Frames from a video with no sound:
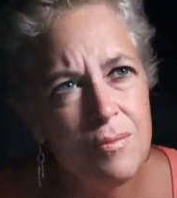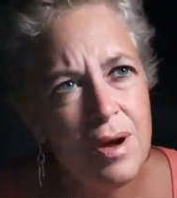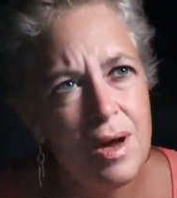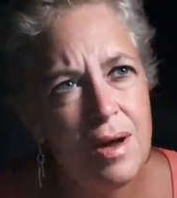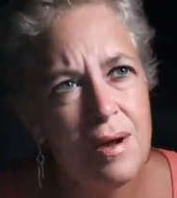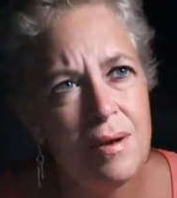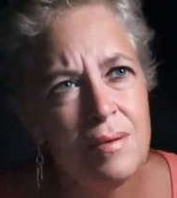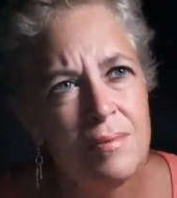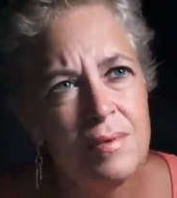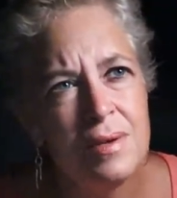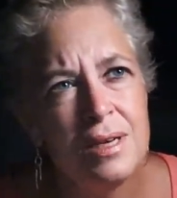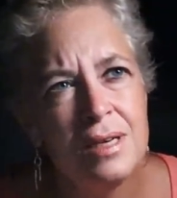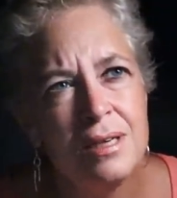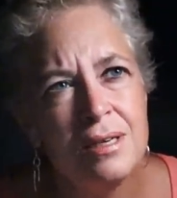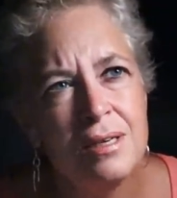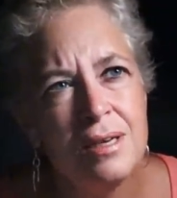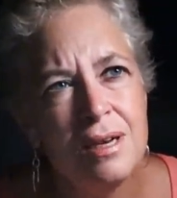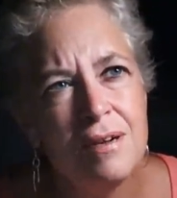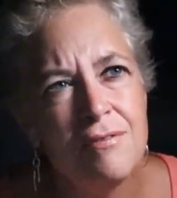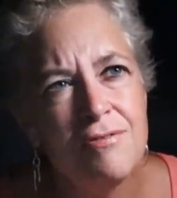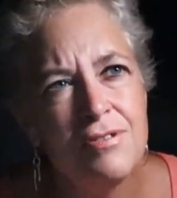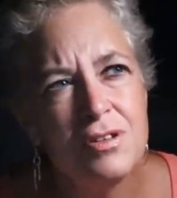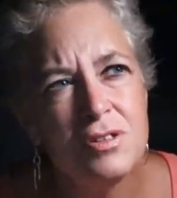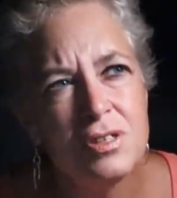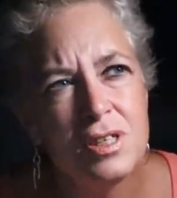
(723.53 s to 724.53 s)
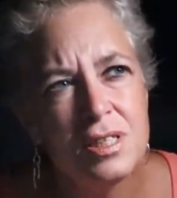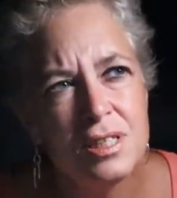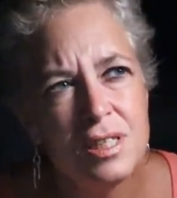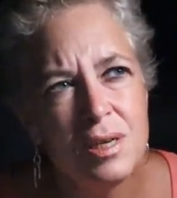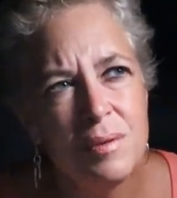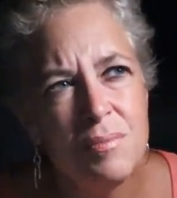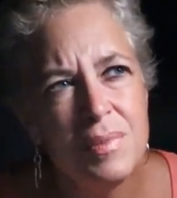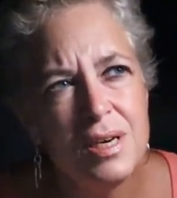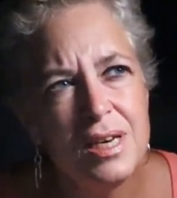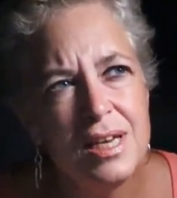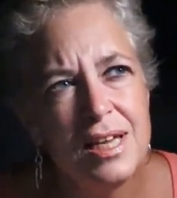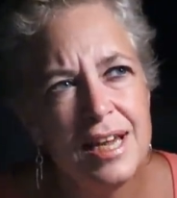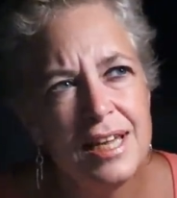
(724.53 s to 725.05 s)
I mean, it feels like
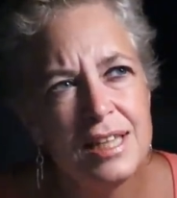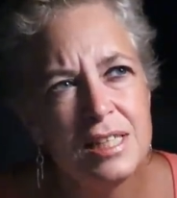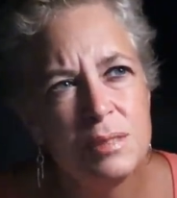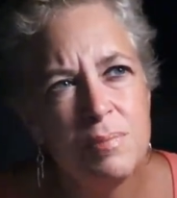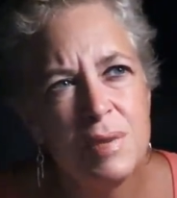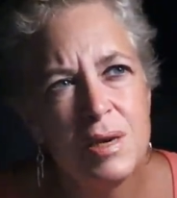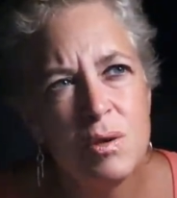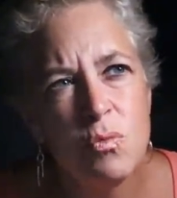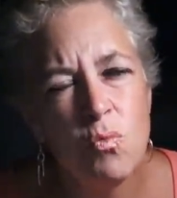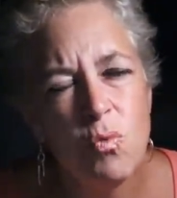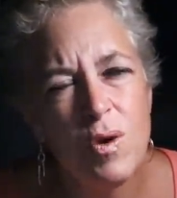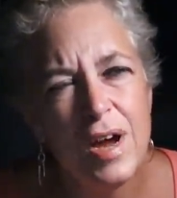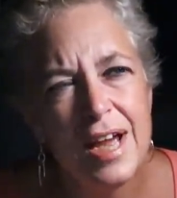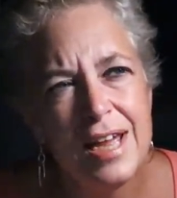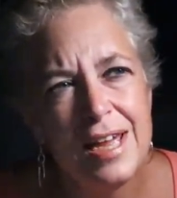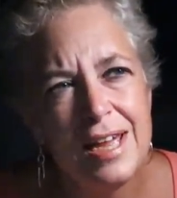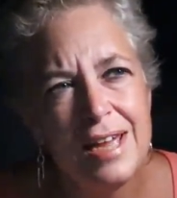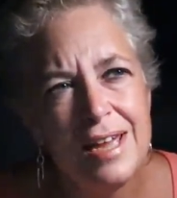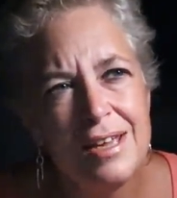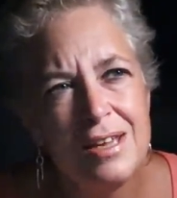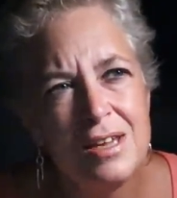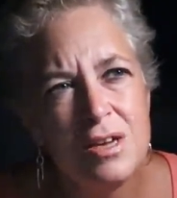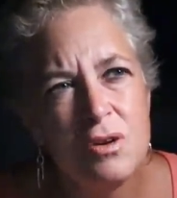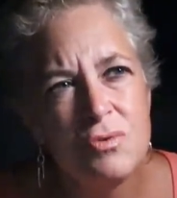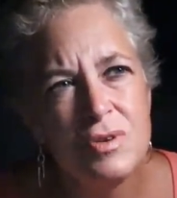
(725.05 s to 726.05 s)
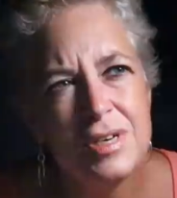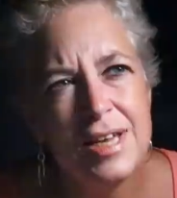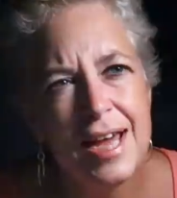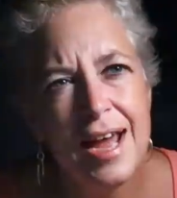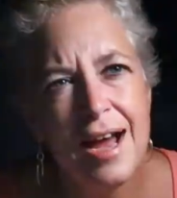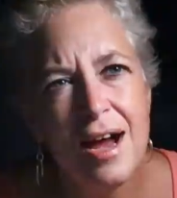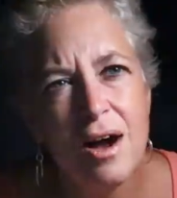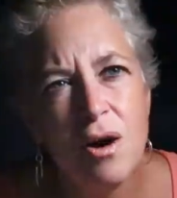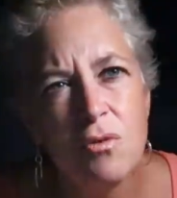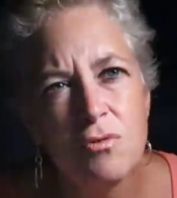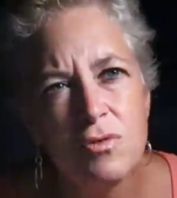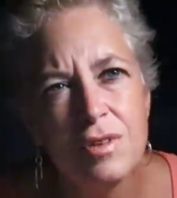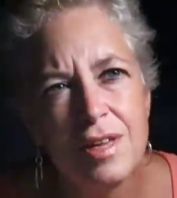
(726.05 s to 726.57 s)
somebody has been weighing you
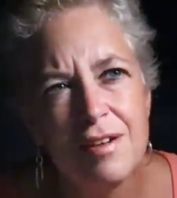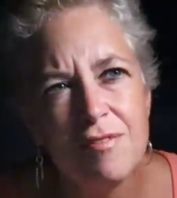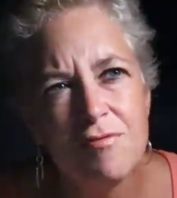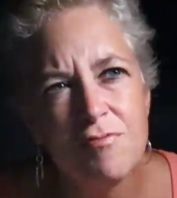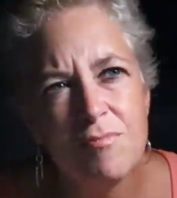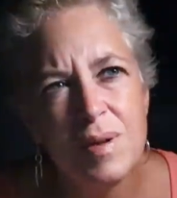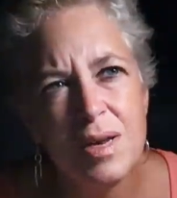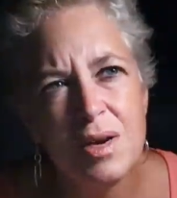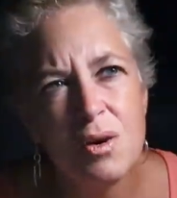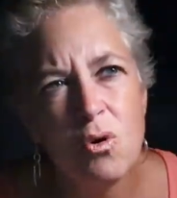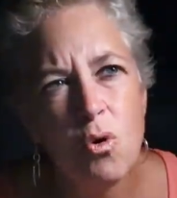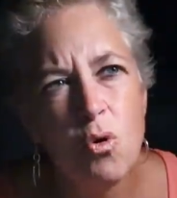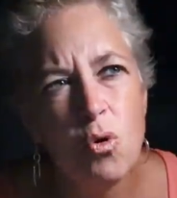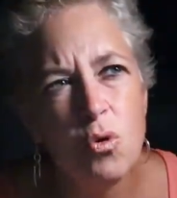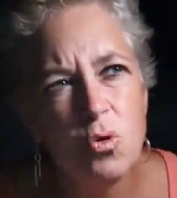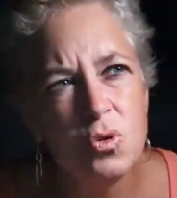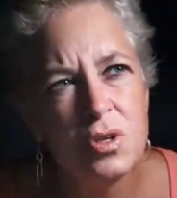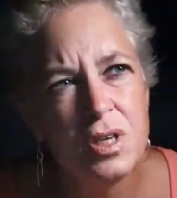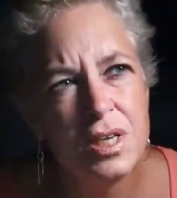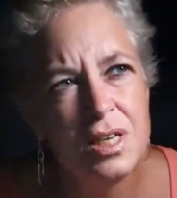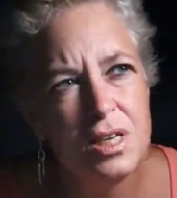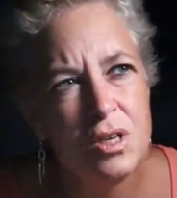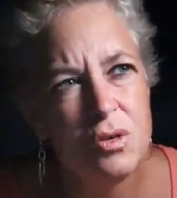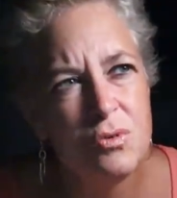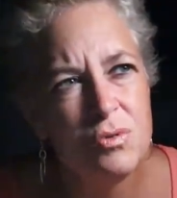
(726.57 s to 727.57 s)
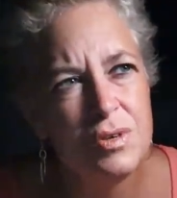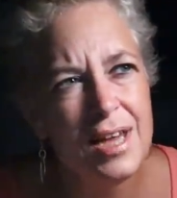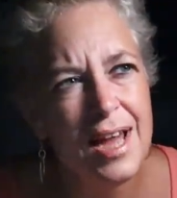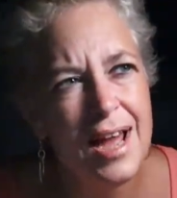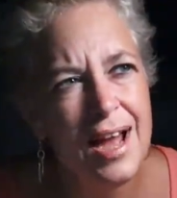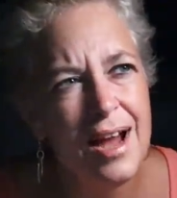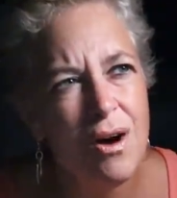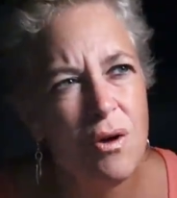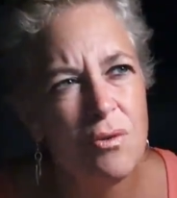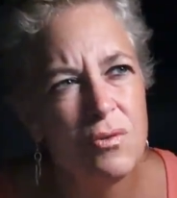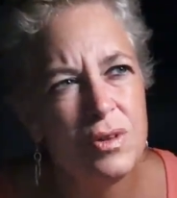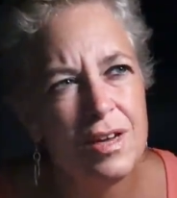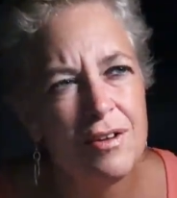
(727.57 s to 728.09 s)
down. They've been holding you
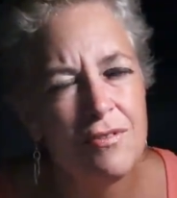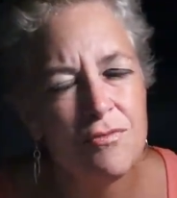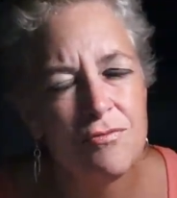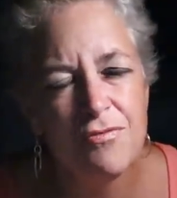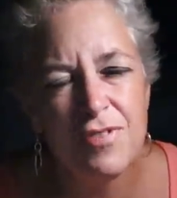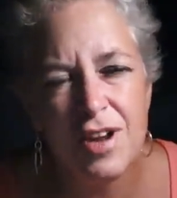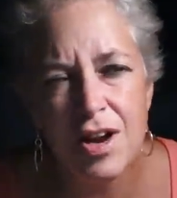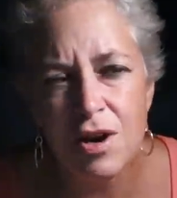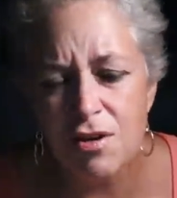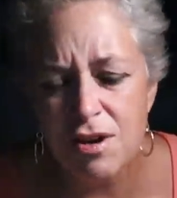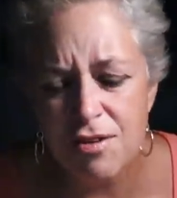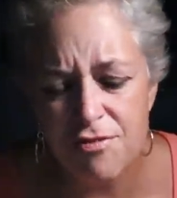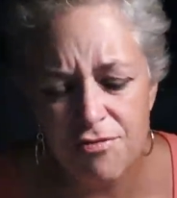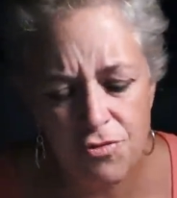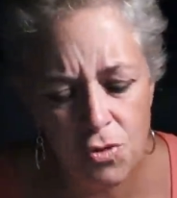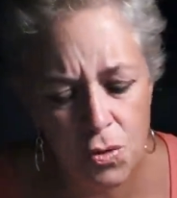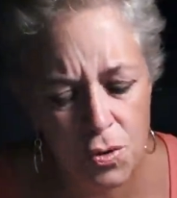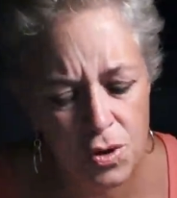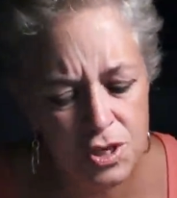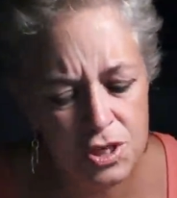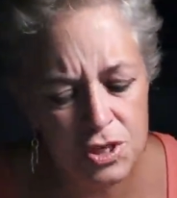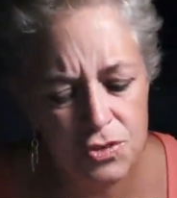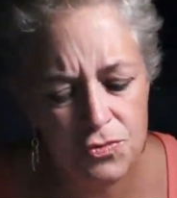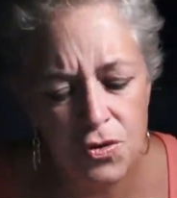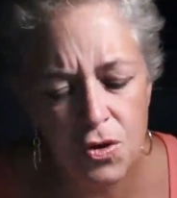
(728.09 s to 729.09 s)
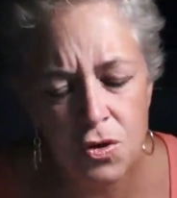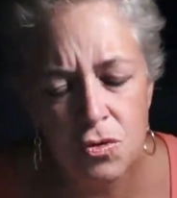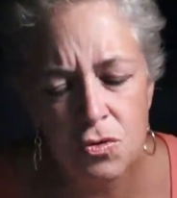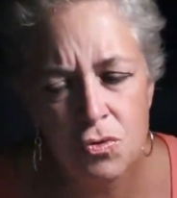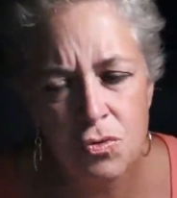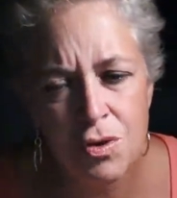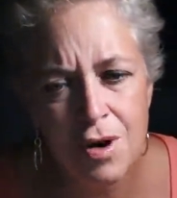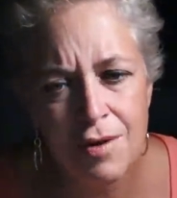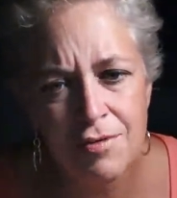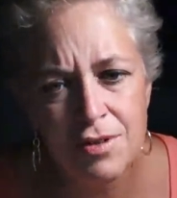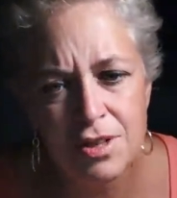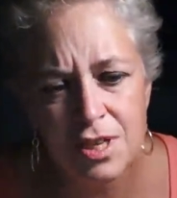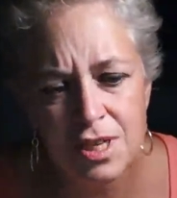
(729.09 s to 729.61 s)
down. They're very forceful,
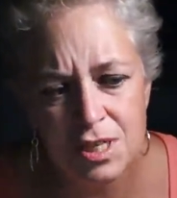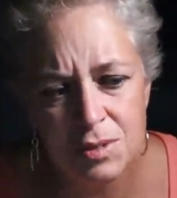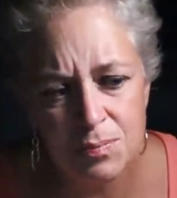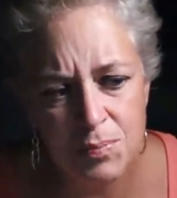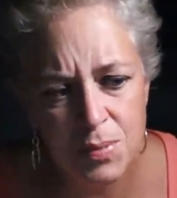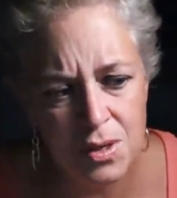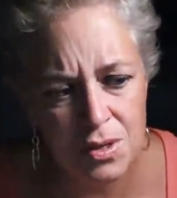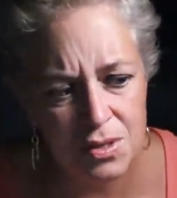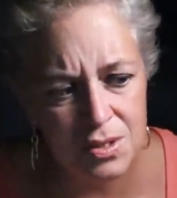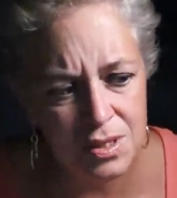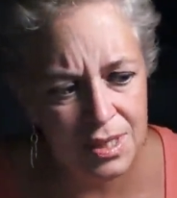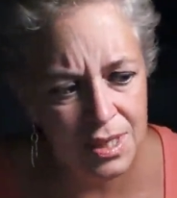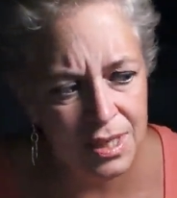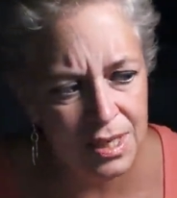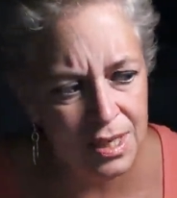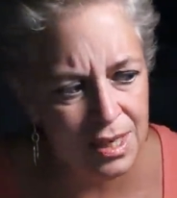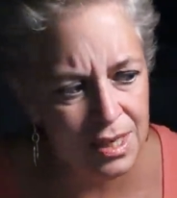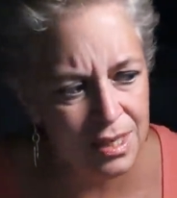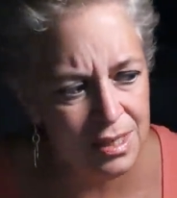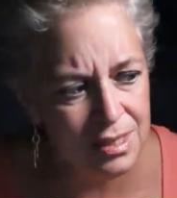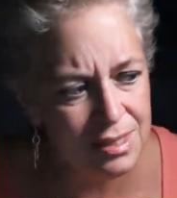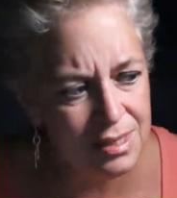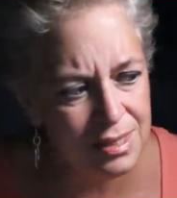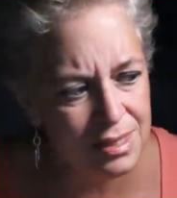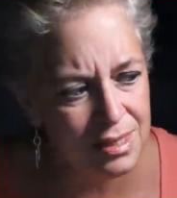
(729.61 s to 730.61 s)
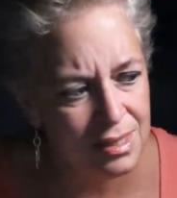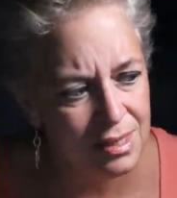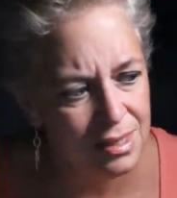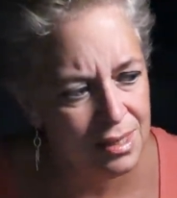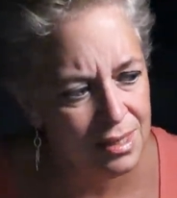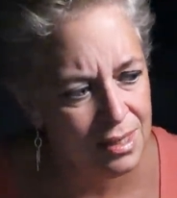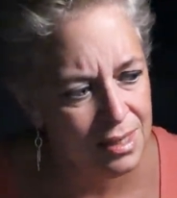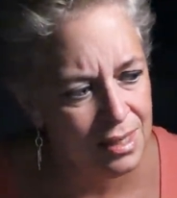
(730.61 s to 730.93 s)
whoever this person is.